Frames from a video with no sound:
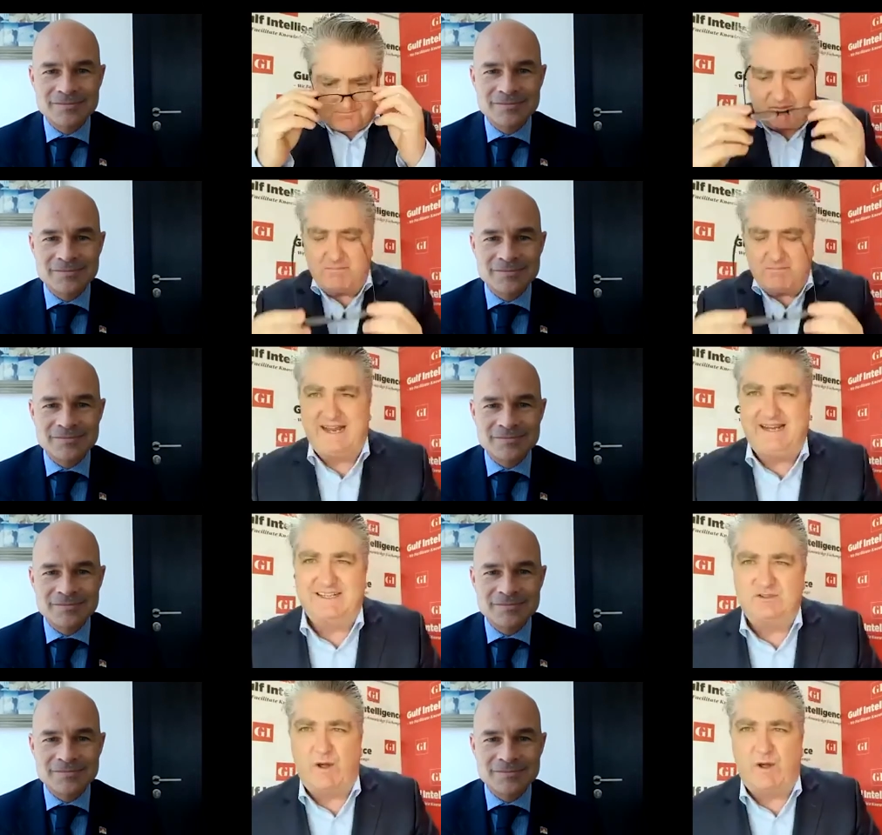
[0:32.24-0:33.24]
Speaker 1: make
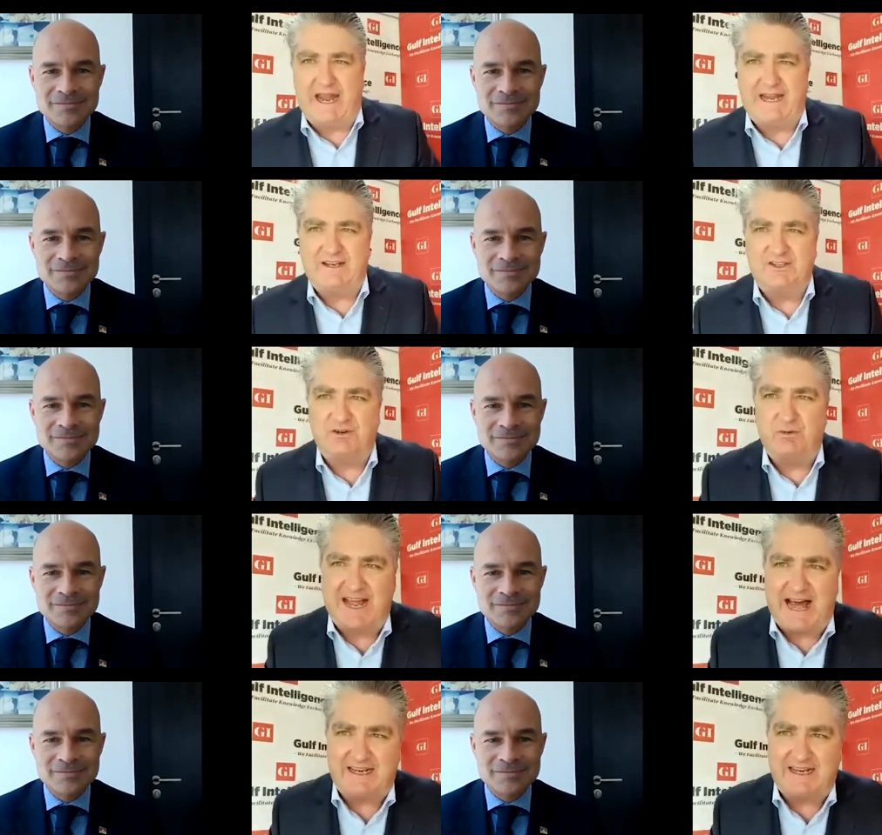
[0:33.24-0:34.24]
its way to
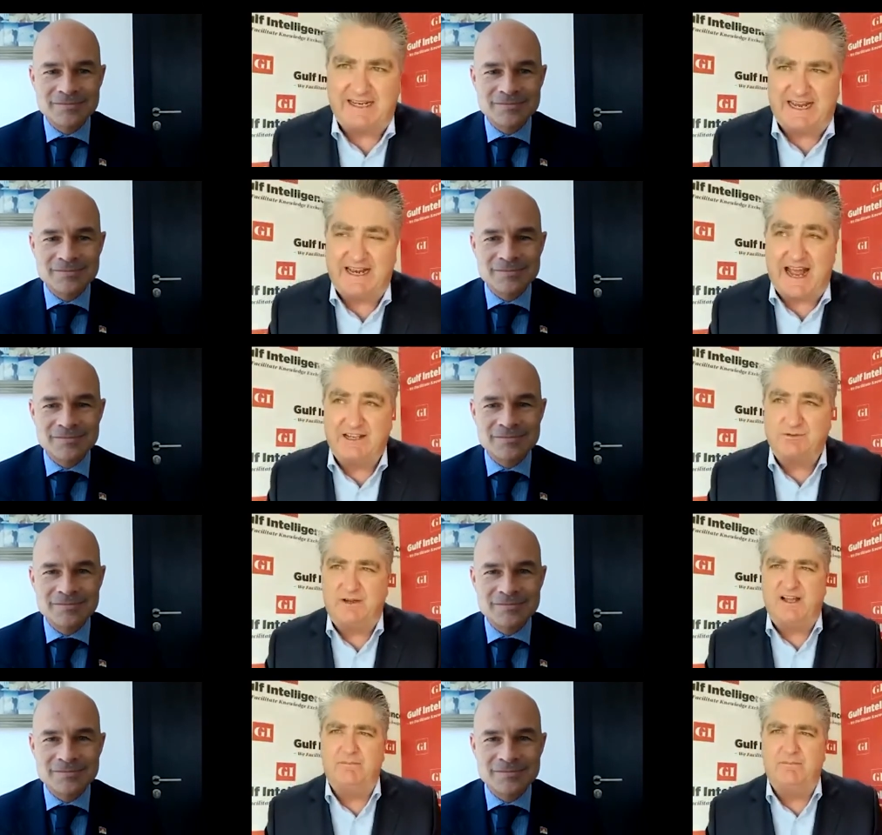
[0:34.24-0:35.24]
reality. And as
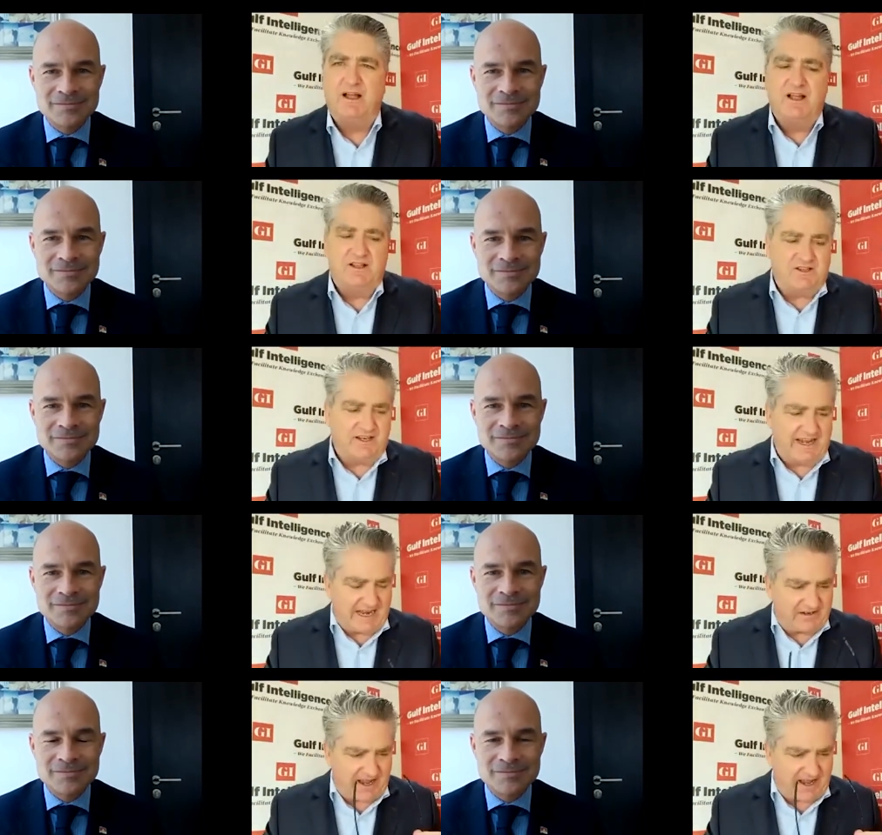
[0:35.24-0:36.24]
we come to the
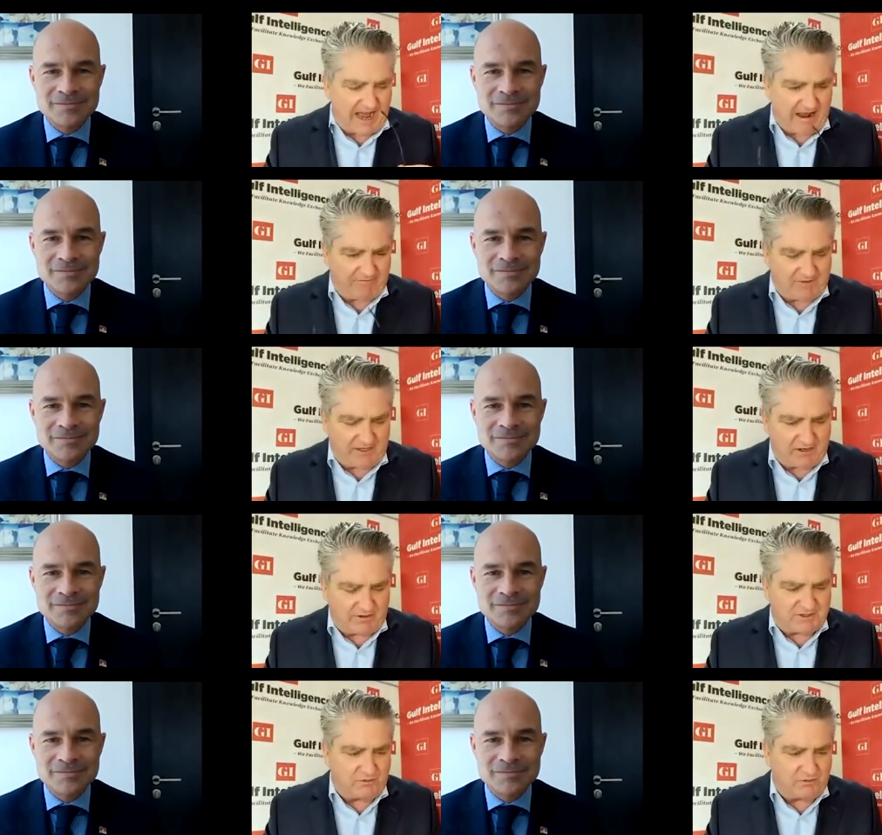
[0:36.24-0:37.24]
end of the half
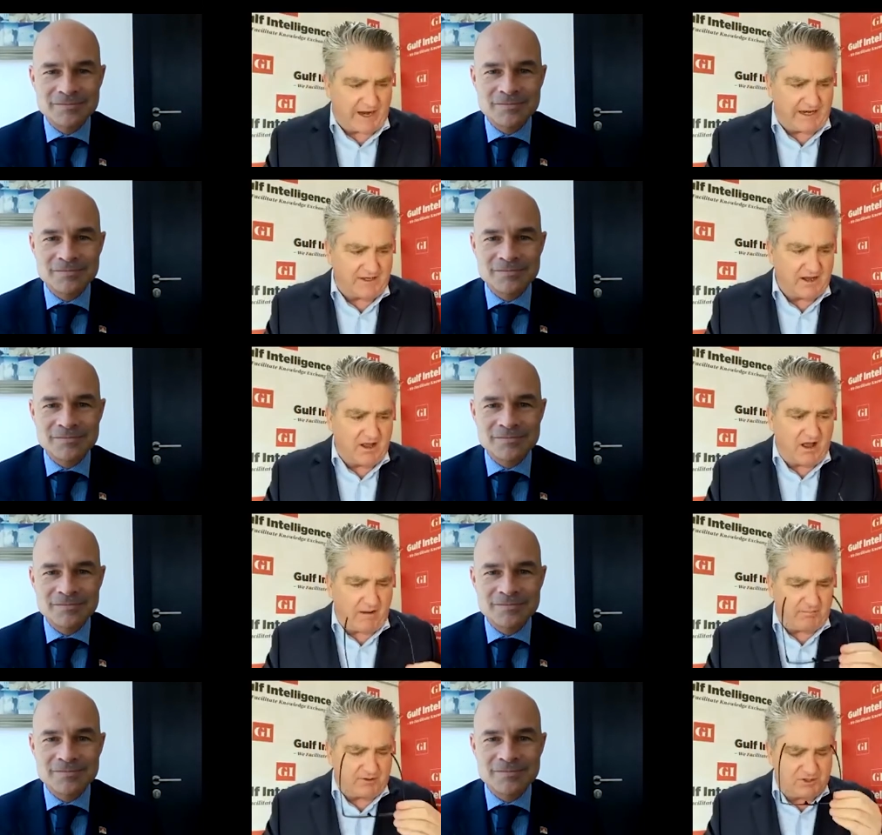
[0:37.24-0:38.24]
year, it's a great
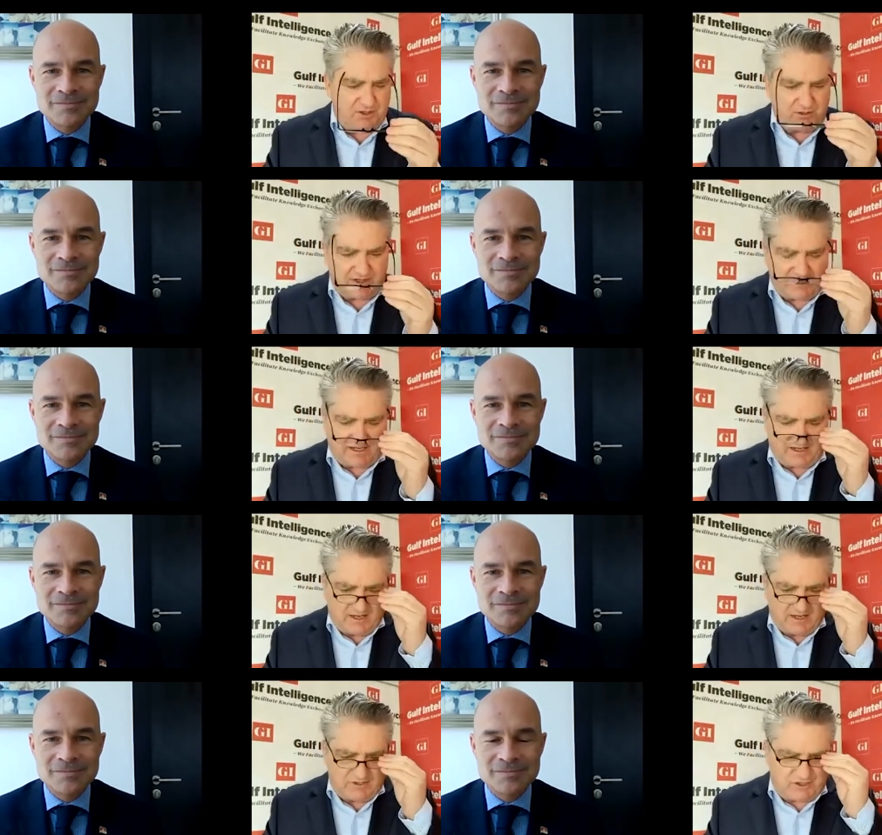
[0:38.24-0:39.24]
opportunity
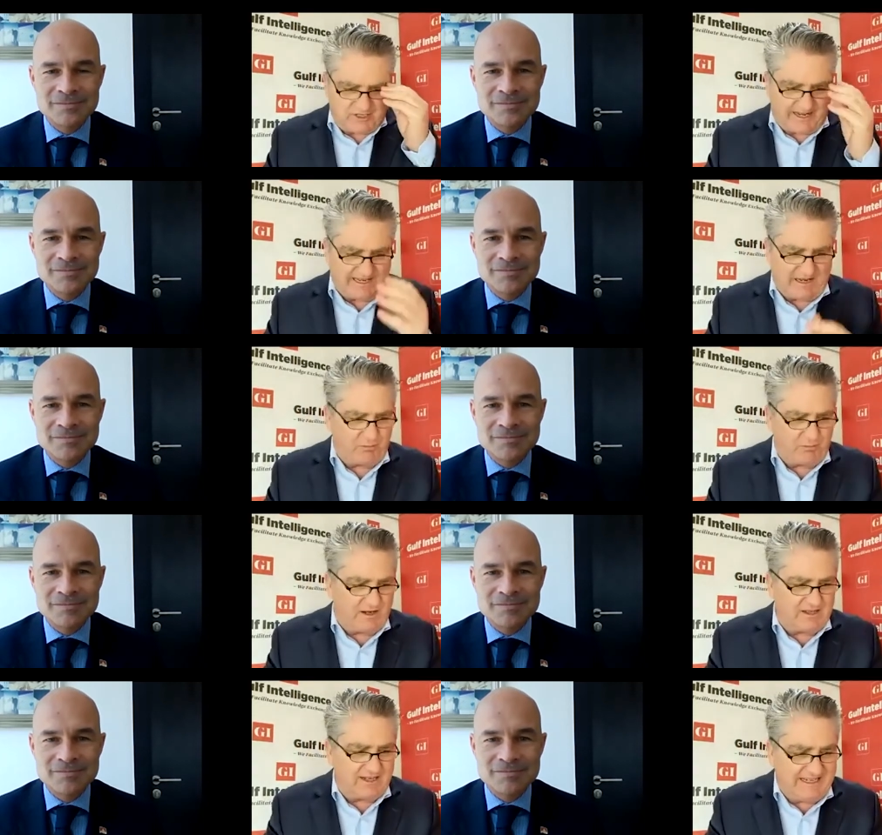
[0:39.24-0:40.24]
to check in with one
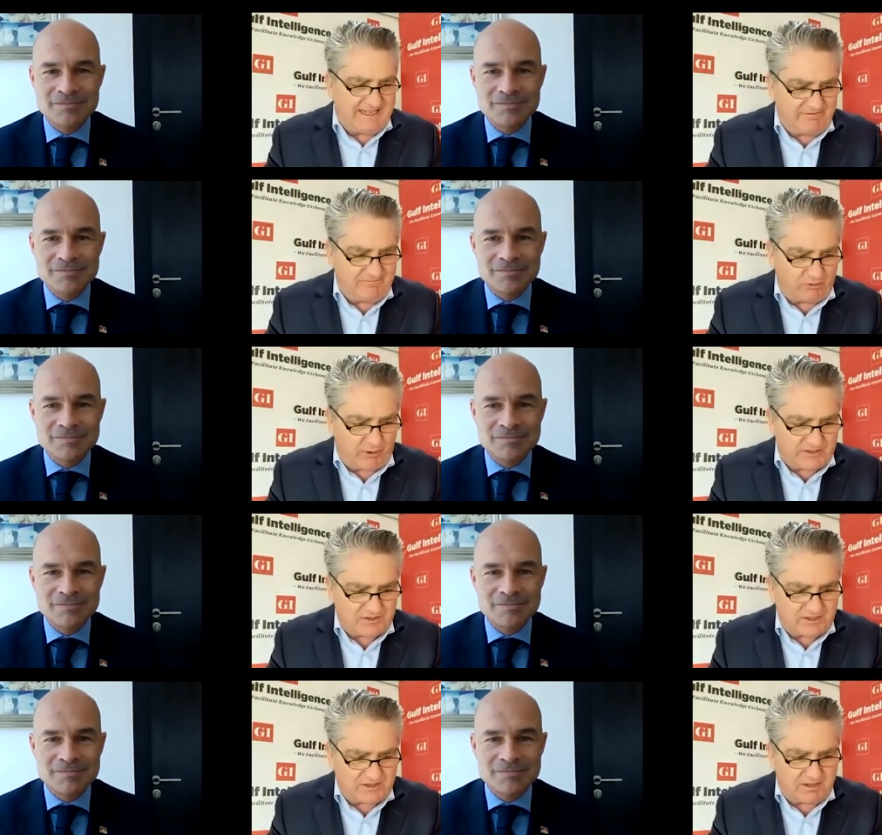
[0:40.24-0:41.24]
of the leading
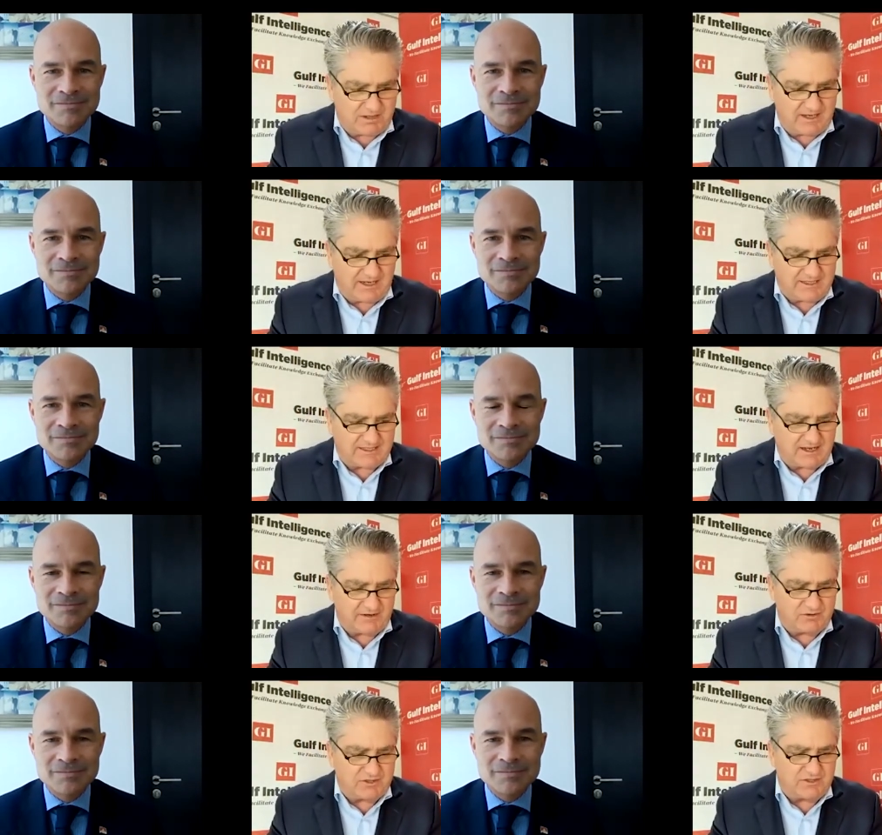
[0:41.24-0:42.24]
voices in the Middle East
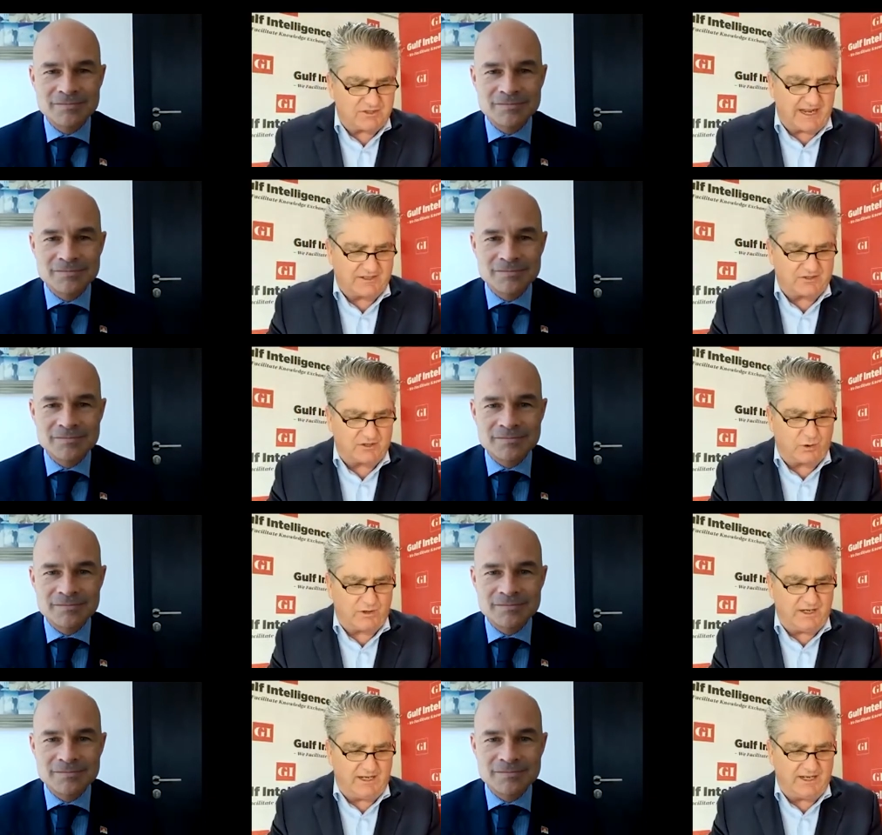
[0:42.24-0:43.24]
hydrogen sector,
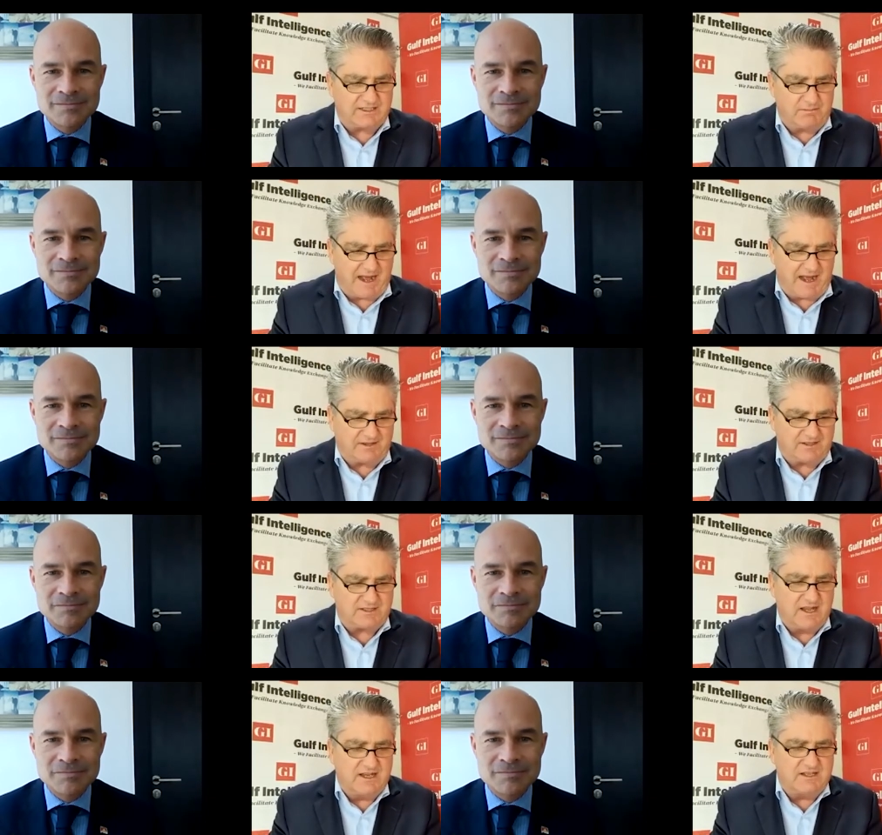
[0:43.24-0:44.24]
Cornelius
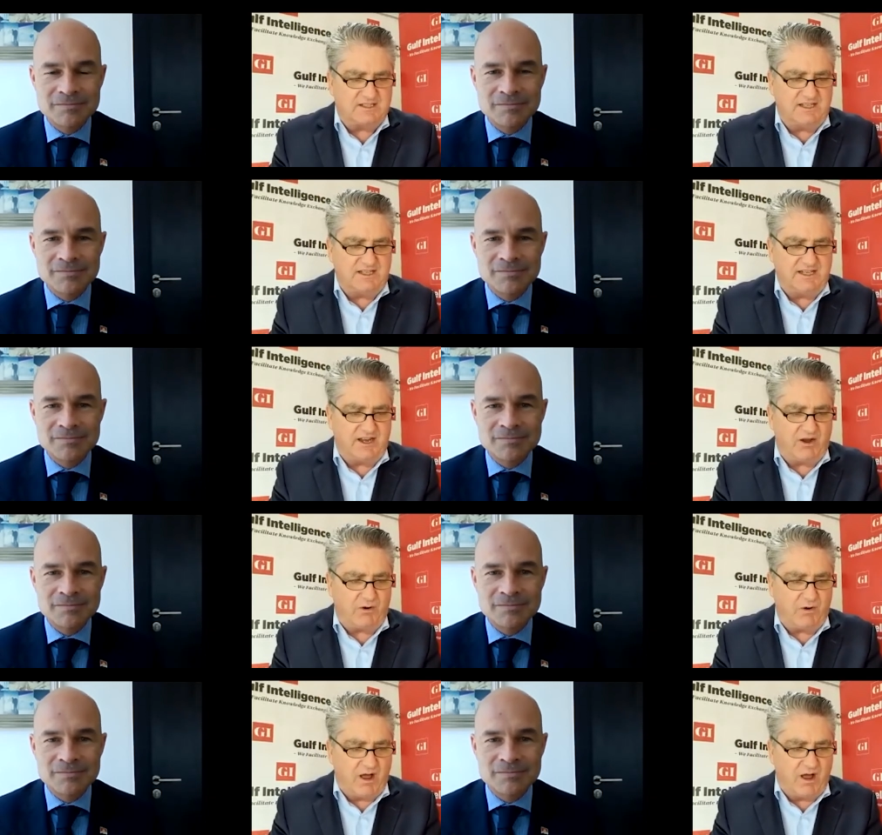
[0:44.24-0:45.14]
Matthes, CEO